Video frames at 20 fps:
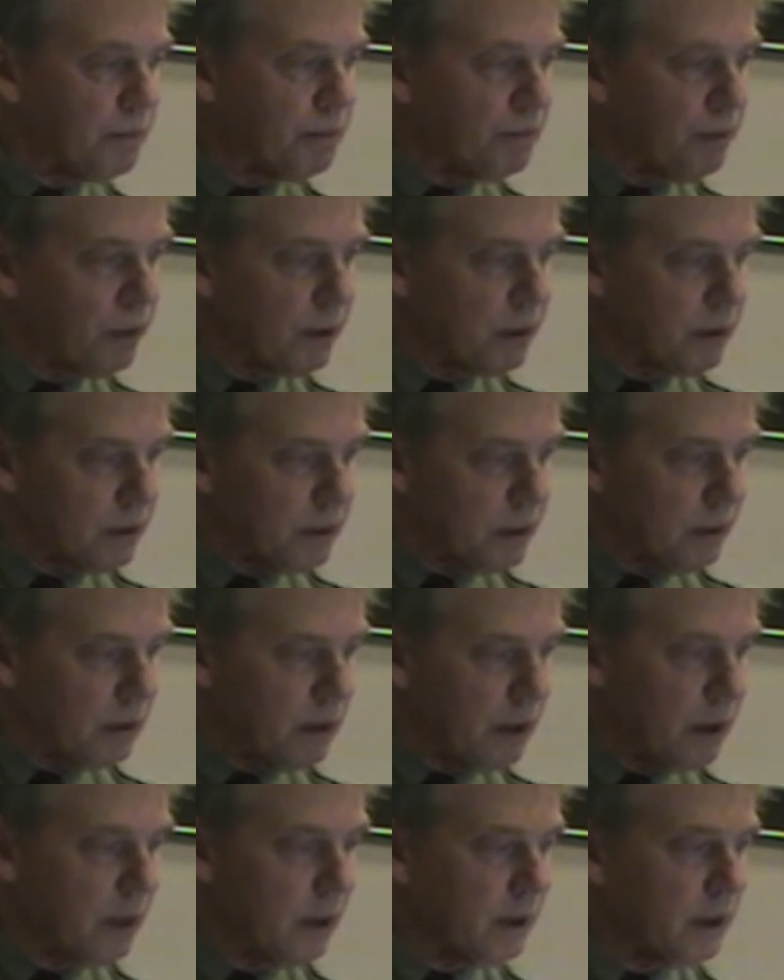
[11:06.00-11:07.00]
put
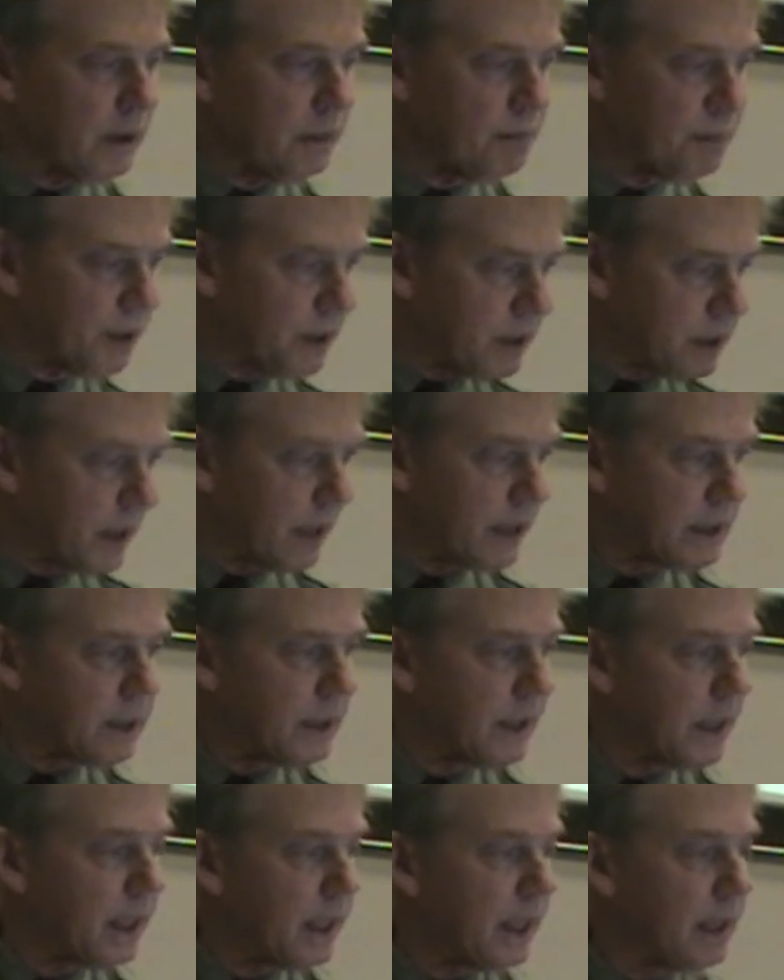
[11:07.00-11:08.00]

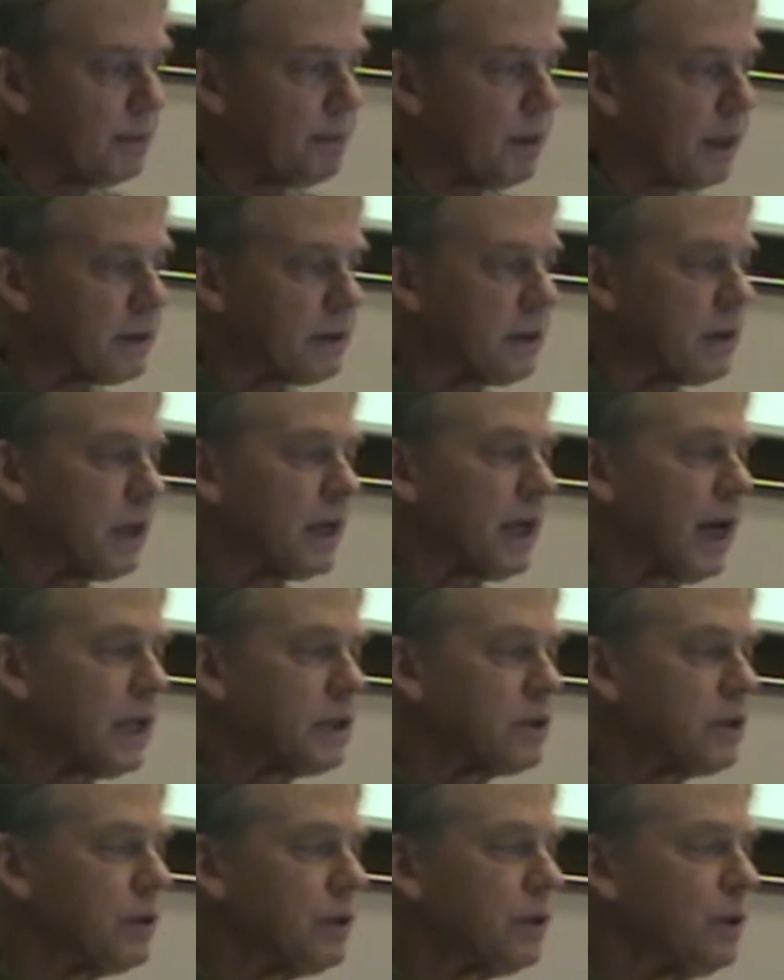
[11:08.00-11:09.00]
precisely here, but that
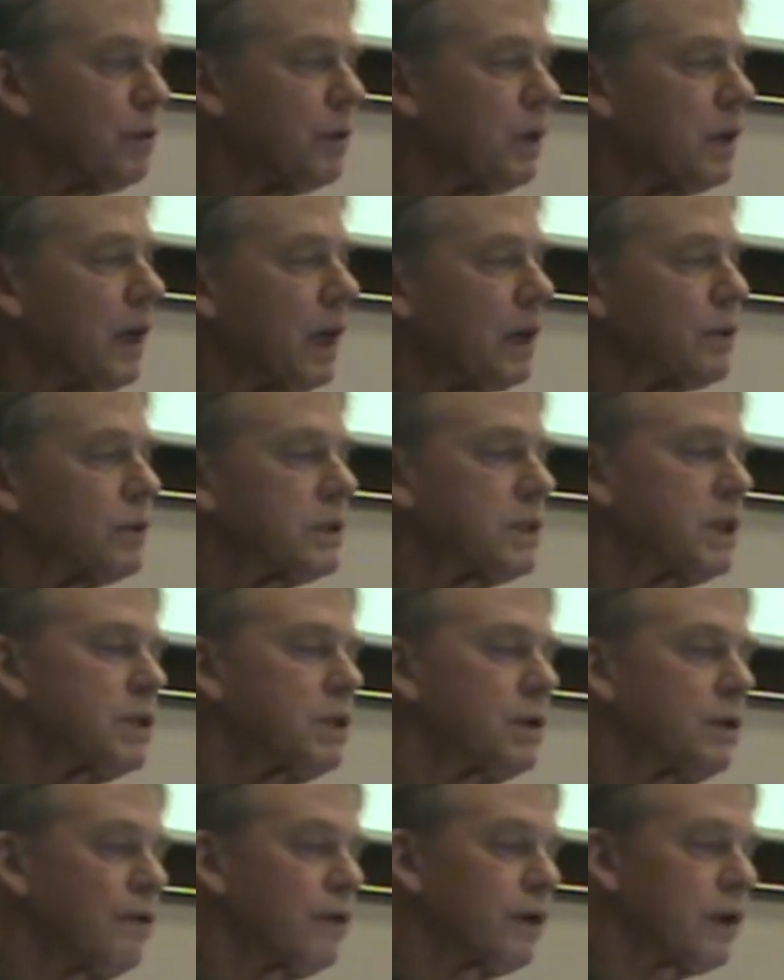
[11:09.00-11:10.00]
has to do with the
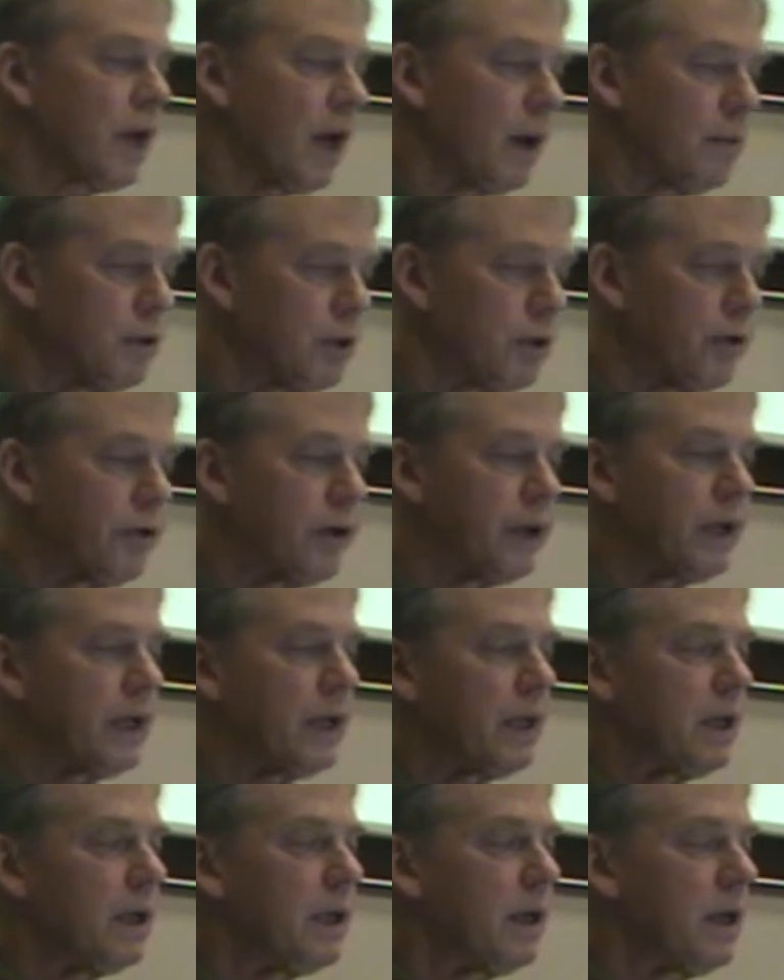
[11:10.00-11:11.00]
acquisition of
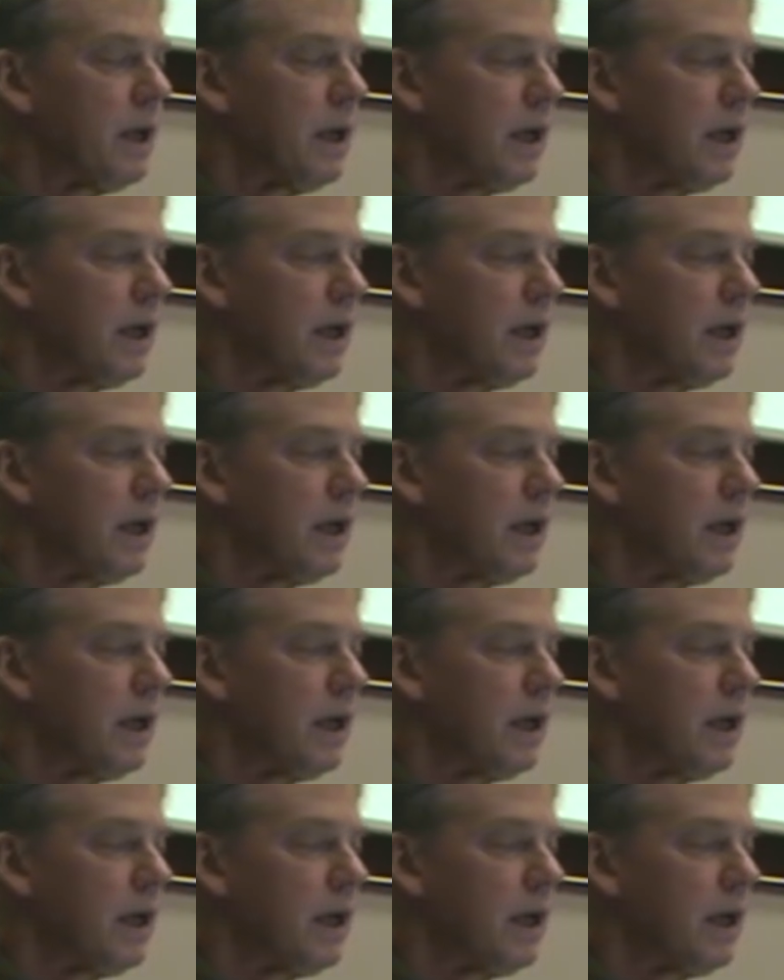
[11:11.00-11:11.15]
vocabulary in